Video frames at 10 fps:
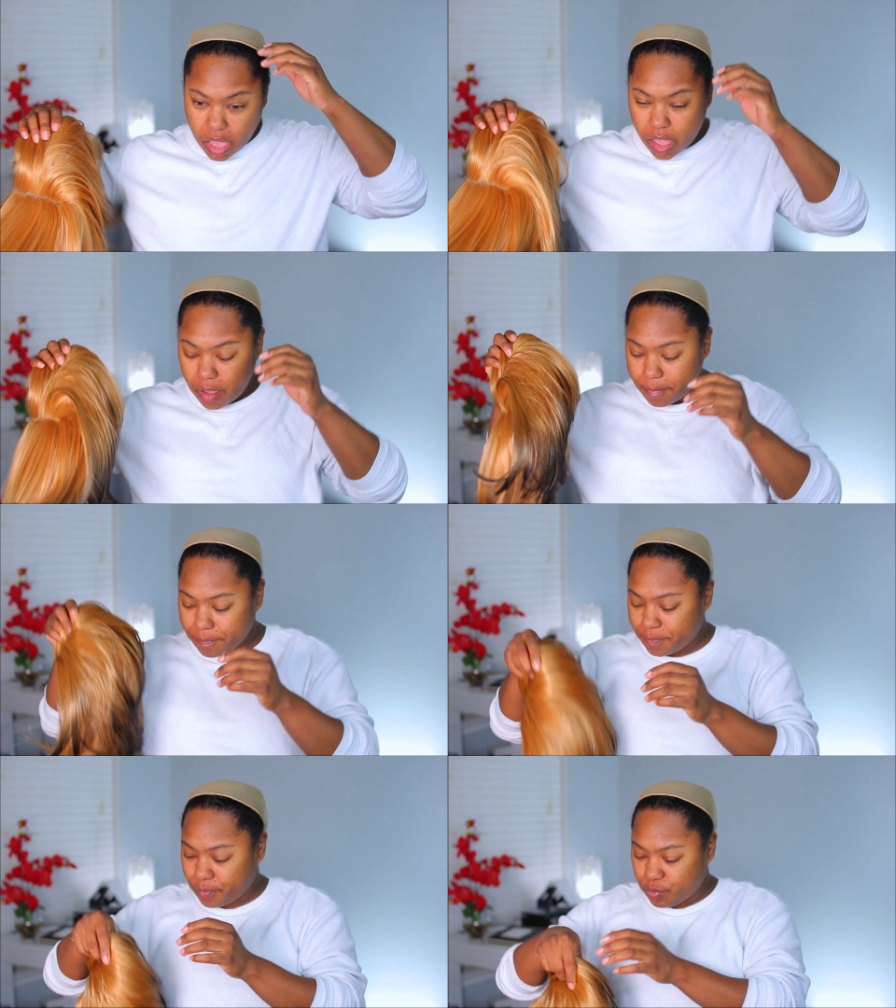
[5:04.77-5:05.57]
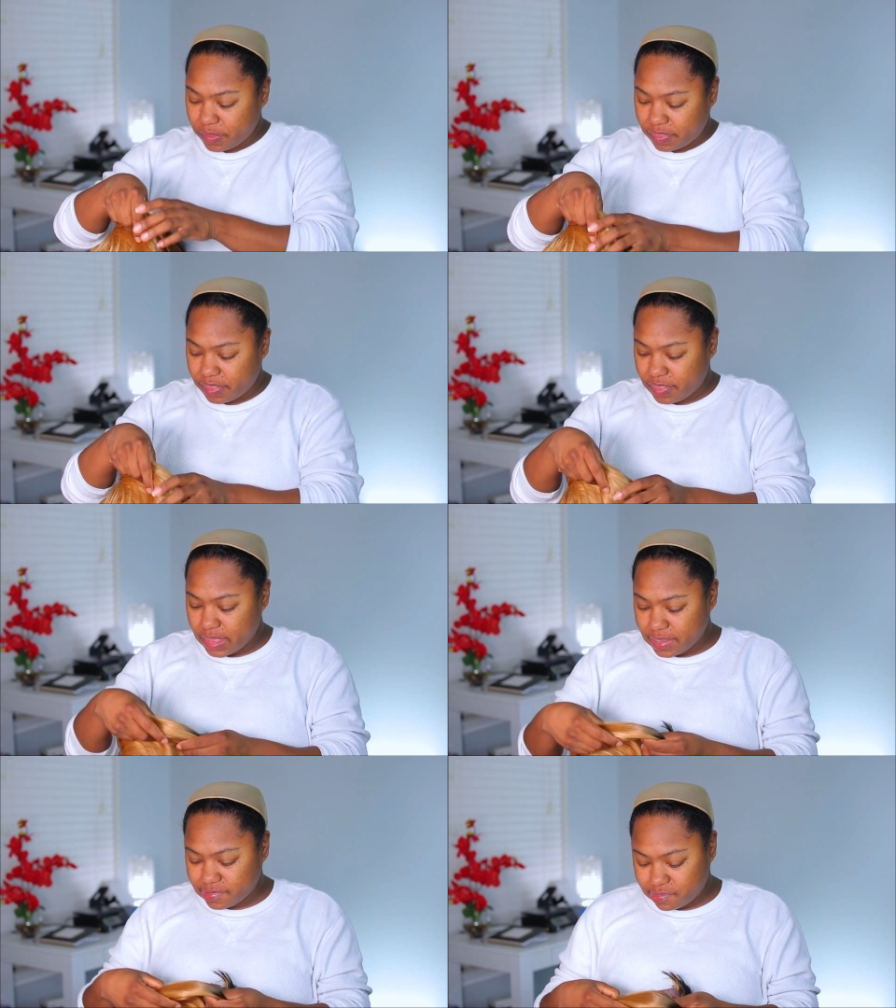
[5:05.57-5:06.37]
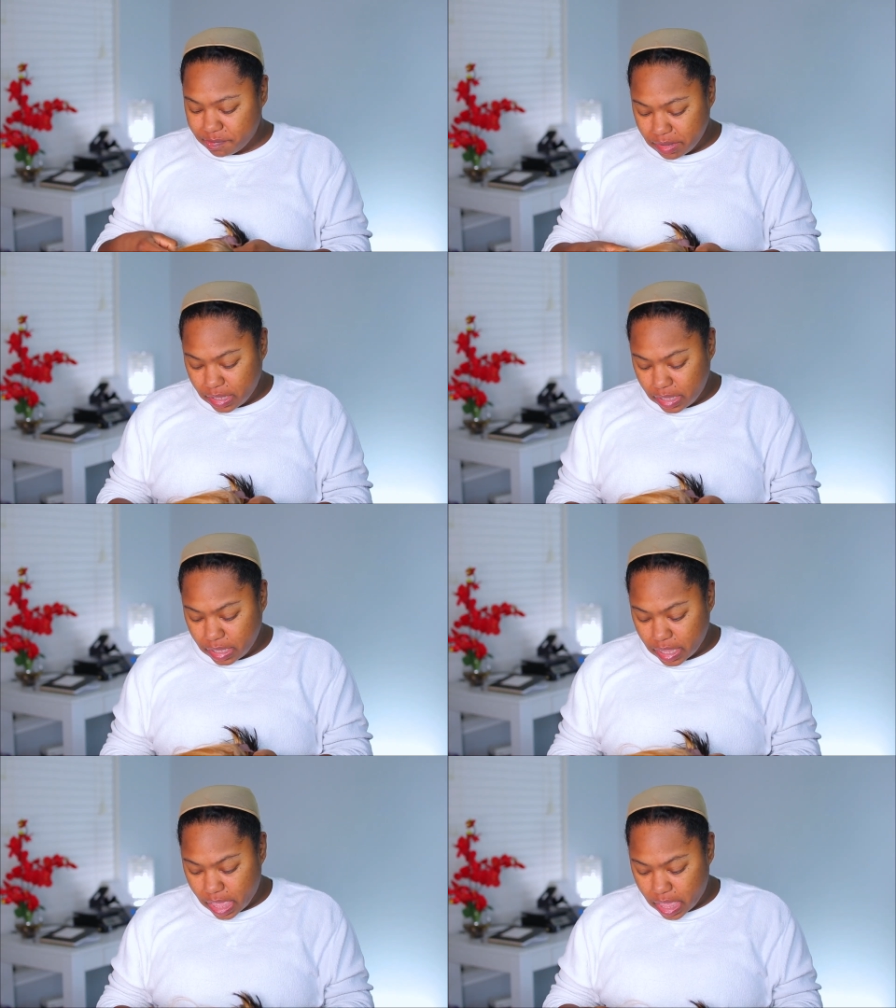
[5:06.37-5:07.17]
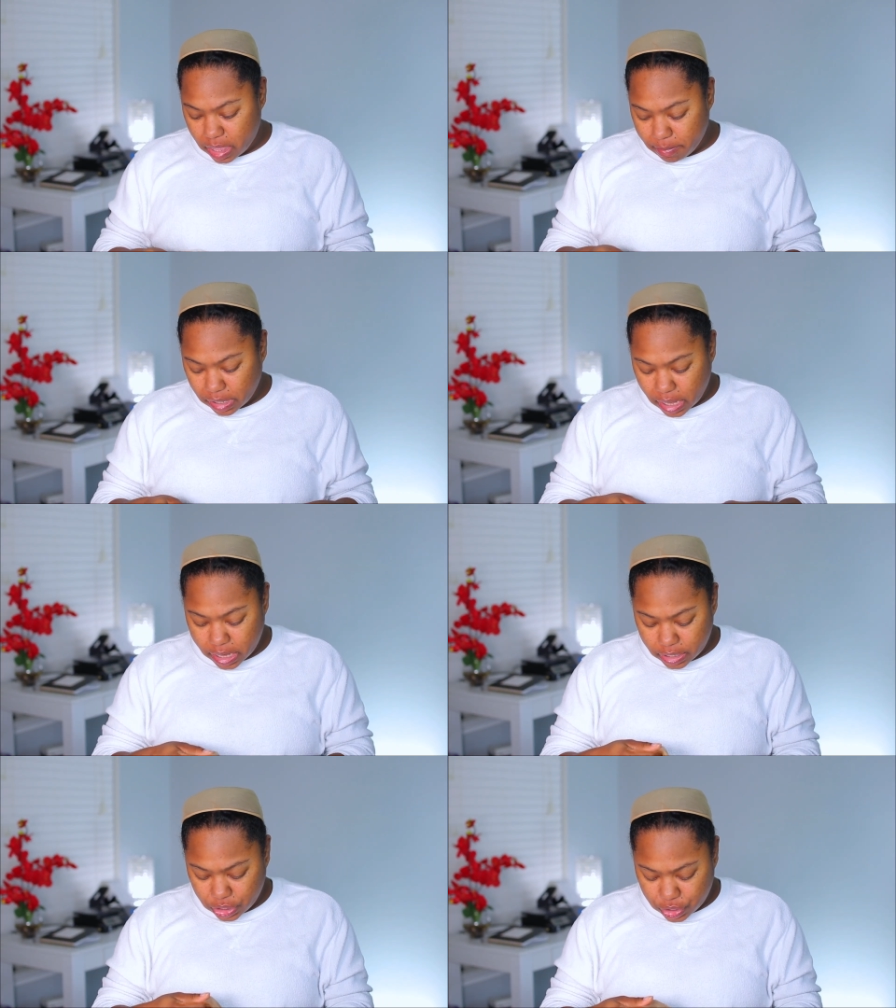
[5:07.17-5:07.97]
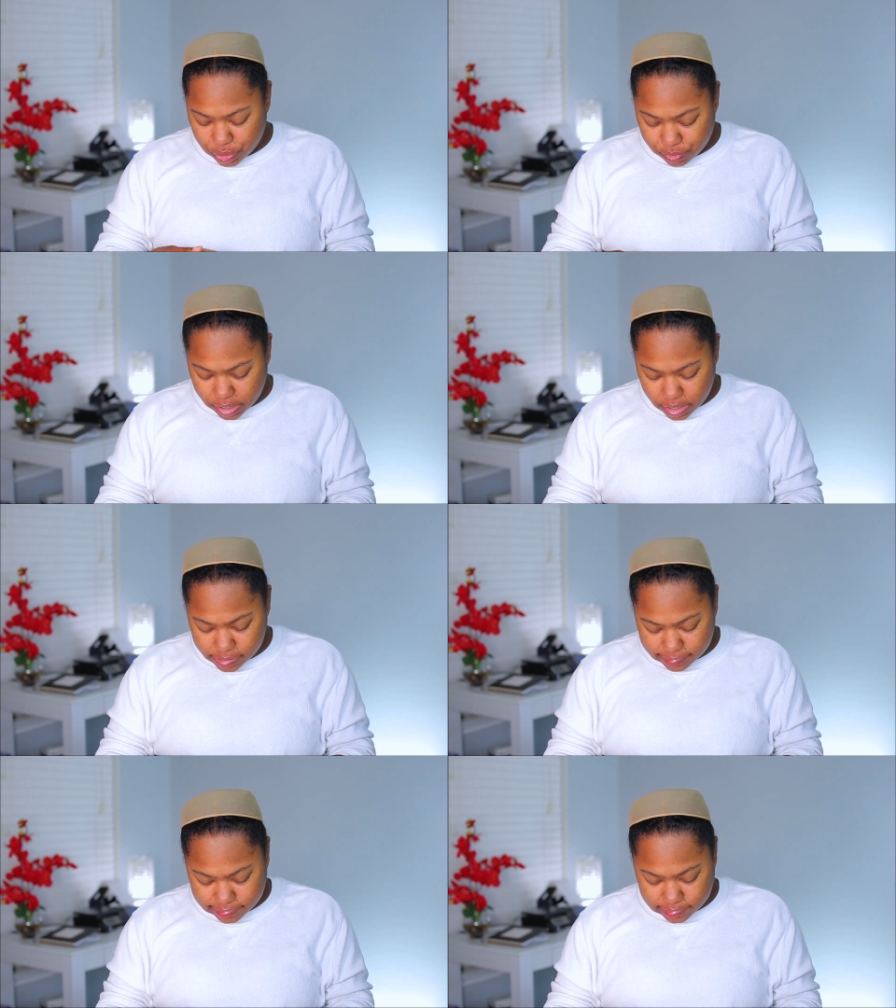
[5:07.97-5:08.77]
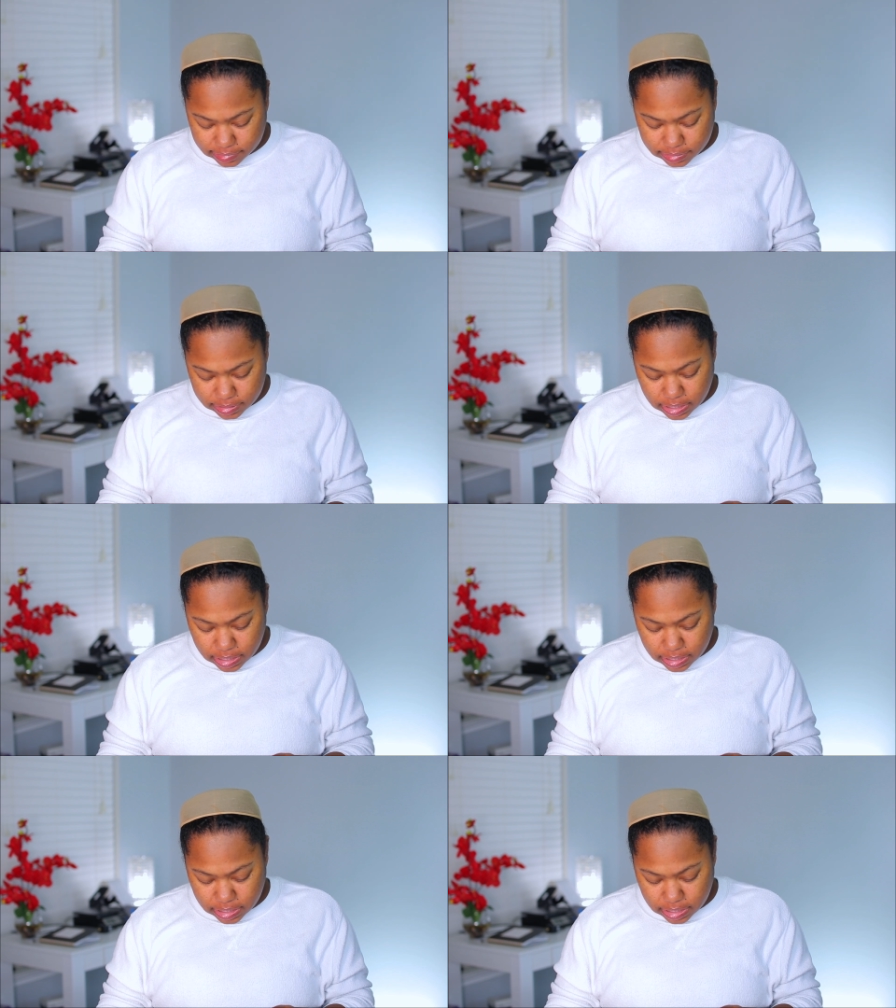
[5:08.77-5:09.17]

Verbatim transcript: um, with this being a blonde unit